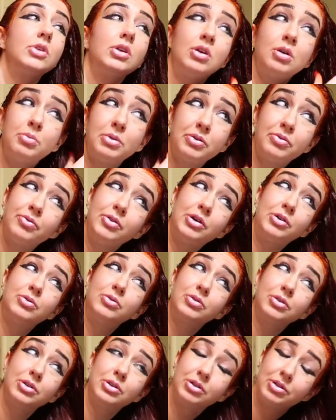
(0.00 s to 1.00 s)
on my
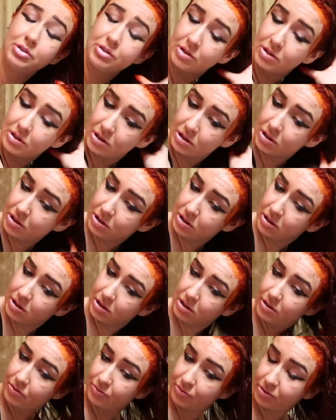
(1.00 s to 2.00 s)
phone
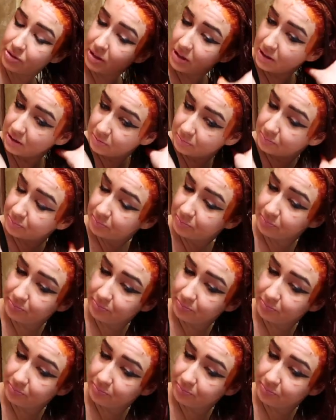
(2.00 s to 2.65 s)
for that.